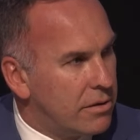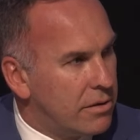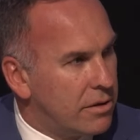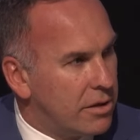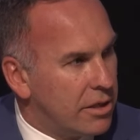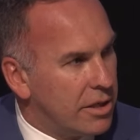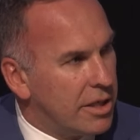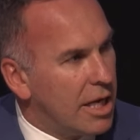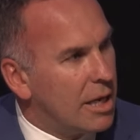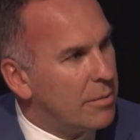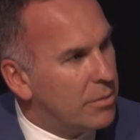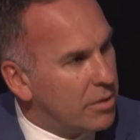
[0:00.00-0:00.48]

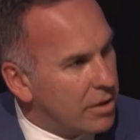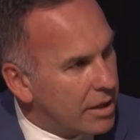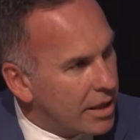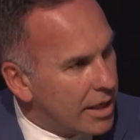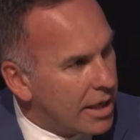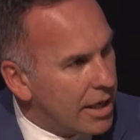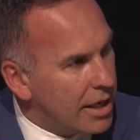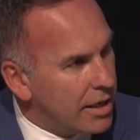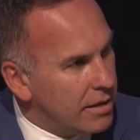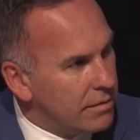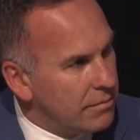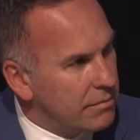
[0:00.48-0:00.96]
to double
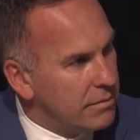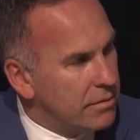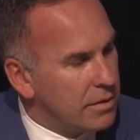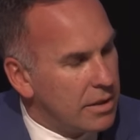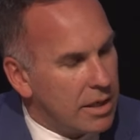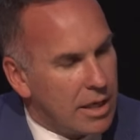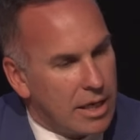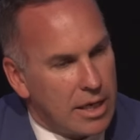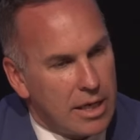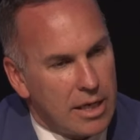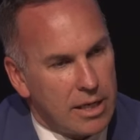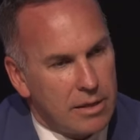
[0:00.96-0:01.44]
again,
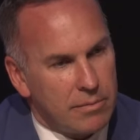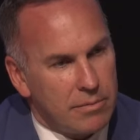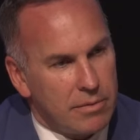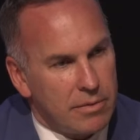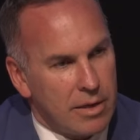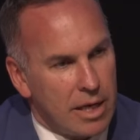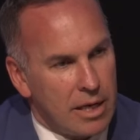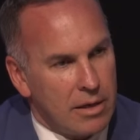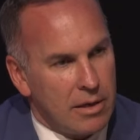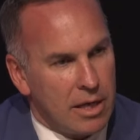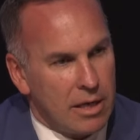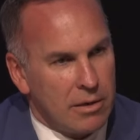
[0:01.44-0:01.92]

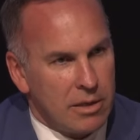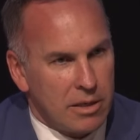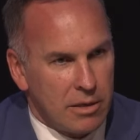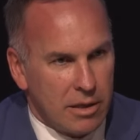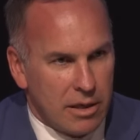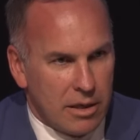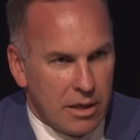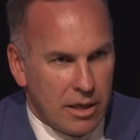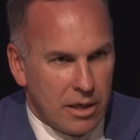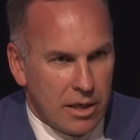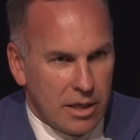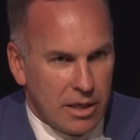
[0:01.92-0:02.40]
and
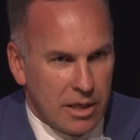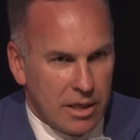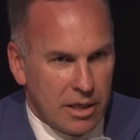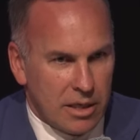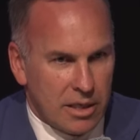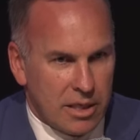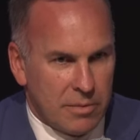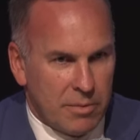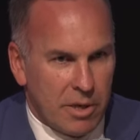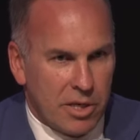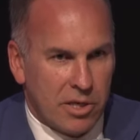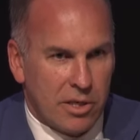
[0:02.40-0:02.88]

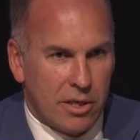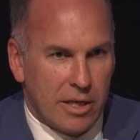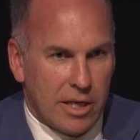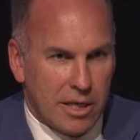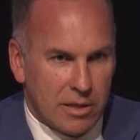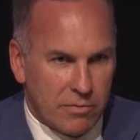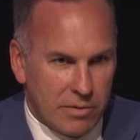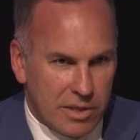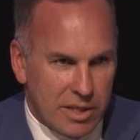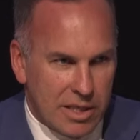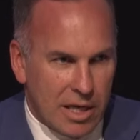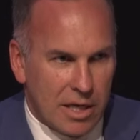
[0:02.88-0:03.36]
especially
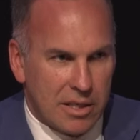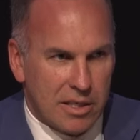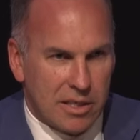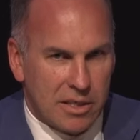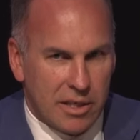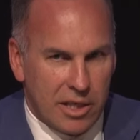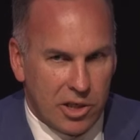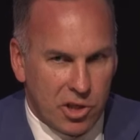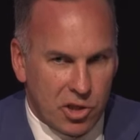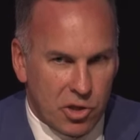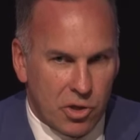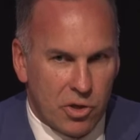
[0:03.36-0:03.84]
as we start to
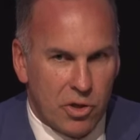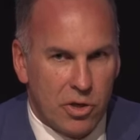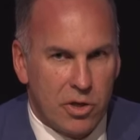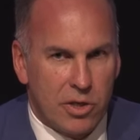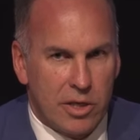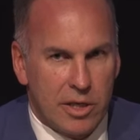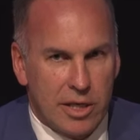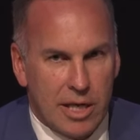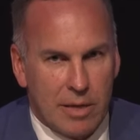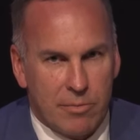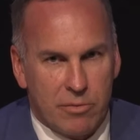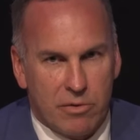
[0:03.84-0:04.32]
see
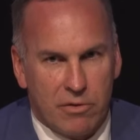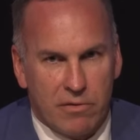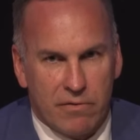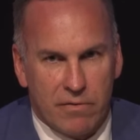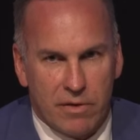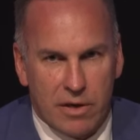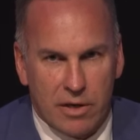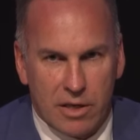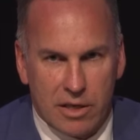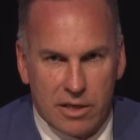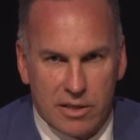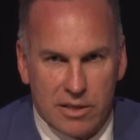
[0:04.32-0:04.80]
churn in that
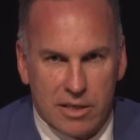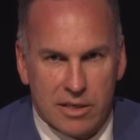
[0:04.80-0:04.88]
portfolio.